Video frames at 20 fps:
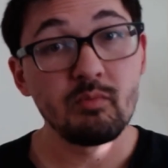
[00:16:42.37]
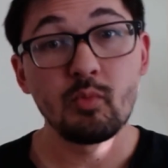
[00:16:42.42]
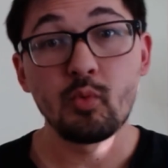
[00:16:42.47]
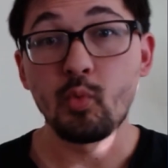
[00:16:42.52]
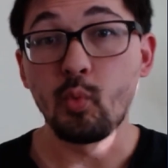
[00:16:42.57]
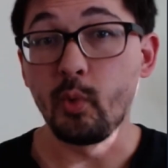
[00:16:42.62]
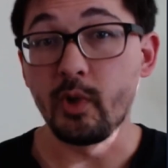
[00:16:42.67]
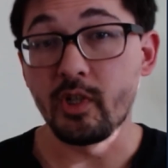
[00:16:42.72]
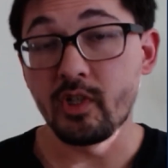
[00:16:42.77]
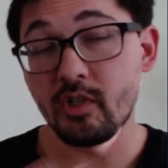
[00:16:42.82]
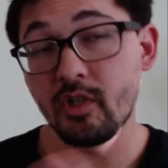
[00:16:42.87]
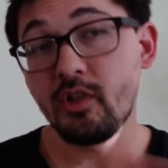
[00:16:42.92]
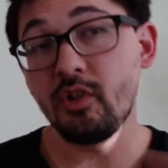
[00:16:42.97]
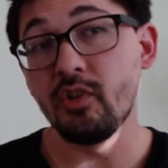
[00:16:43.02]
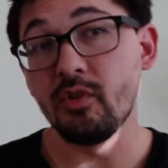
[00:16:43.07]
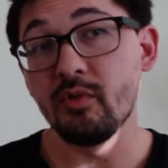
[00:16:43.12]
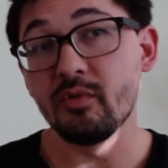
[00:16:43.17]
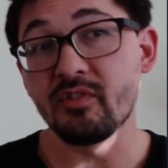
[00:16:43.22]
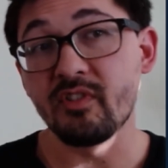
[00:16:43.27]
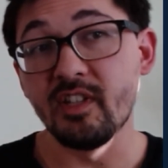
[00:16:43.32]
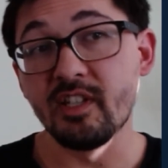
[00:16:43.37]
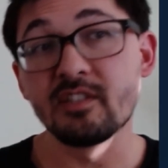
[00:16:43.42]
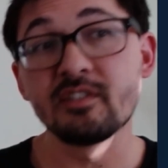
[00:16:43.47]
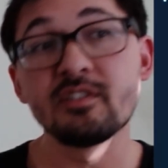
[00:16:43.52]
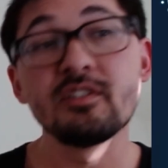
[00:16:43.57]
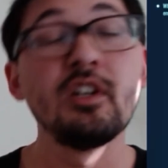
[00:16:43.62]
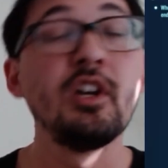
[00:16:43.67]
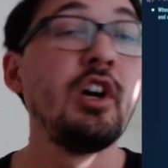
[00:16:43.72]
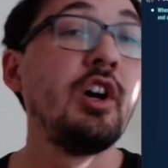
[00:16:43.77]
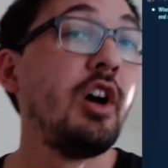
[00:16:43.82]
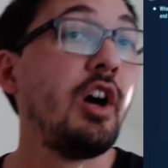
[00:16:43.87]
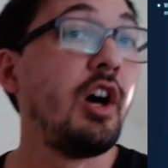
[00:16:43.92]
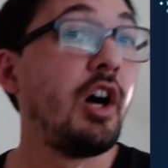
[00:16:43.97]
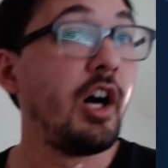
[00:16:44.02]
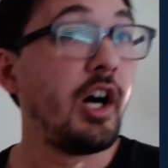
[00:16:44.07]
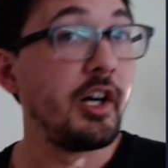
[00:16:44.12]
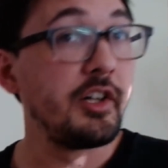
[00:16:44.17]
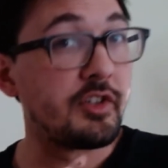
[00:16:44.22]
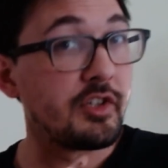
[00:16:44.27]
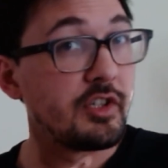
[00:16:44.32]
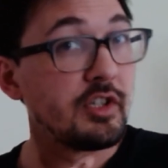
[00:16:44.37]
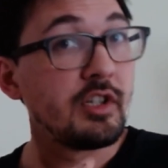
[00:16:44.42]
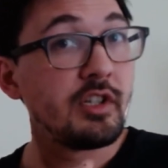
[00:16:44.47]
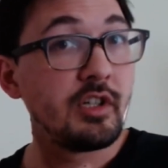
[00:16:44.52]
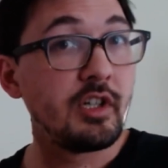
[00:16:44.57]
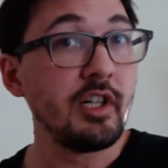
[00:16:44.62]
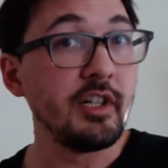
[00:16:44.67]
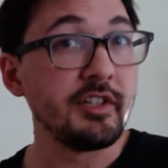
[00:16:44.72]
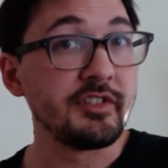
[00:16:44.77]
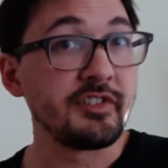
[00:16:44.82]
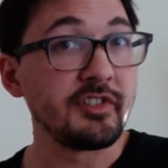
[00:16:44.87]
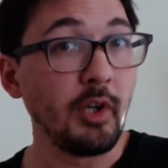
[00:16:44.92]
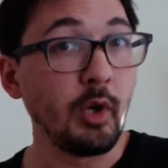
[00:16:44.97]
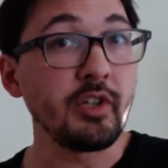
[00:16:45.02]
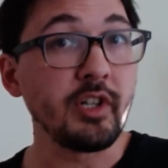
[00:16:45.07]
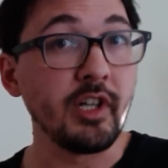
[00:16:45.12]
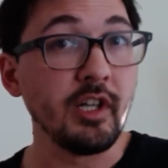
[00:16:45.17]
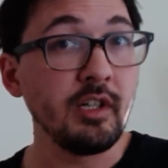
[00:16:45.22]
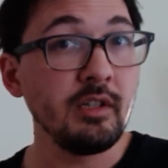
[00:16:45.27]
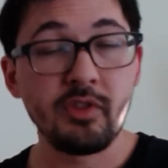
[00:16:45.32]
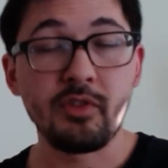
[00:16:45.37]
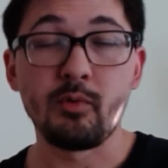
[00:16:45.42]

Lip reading: We could use this under Ahsoka,